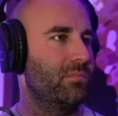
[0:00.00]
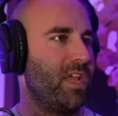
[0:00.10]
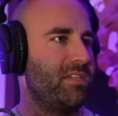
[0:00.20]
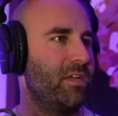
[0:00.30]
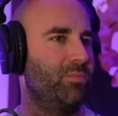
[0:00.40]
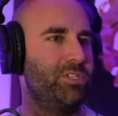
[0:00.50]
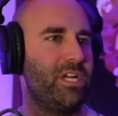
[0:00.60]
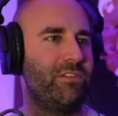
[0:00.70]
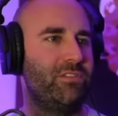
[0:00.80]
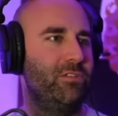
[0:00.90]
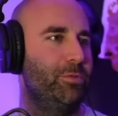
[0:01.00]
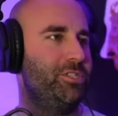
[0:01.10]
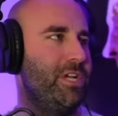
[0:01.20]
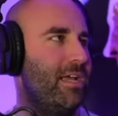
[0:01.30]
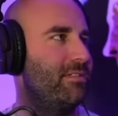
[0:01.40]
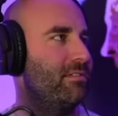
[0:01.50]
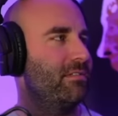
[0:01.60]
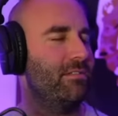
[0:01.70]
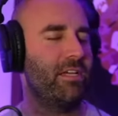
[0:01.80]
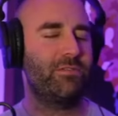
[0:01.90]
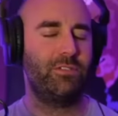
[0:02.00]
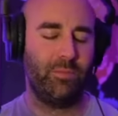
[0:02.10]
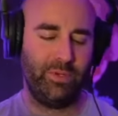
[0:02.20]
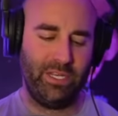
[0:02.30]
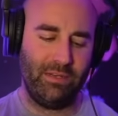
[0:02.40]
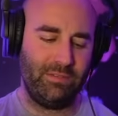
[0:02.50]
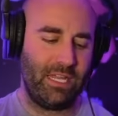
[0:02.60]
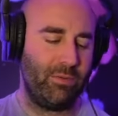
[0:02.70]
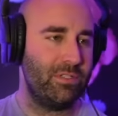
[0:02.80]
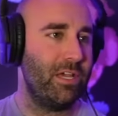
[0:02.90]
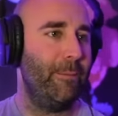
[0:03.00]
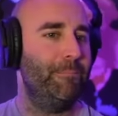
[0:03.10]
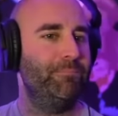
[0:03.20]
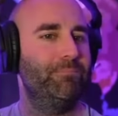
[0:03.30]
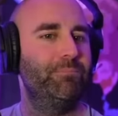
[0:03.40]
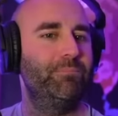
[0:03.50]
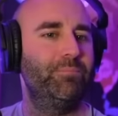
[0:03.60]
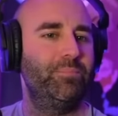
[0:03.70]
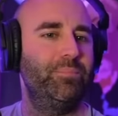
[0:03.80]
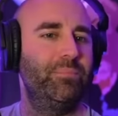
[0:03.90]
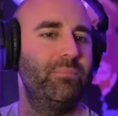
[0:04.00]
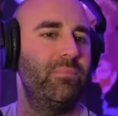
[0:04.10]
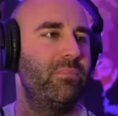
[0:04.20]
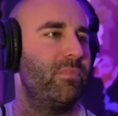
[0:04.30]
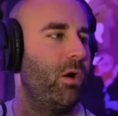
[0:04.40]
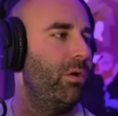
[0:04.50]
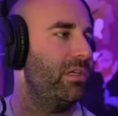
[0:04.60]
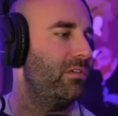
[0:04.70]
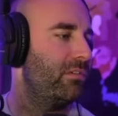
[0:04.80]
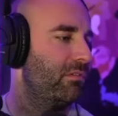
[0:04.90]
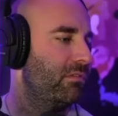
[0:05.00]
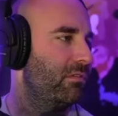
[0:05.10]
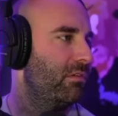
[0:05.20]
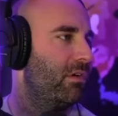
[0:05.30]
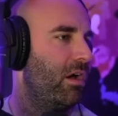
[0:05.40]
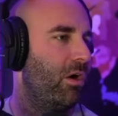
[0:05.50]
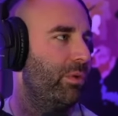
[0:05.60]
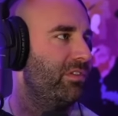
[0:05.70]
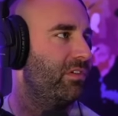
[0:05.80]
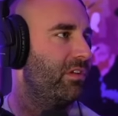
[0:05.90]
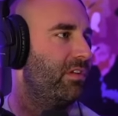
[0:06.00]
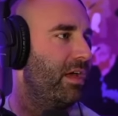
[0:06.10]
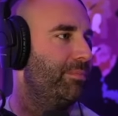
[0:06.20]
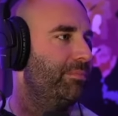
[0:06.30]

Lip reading: Guys, I appreciate the super chats. Thanks for jumping in and saying what's up. Always, always a good time.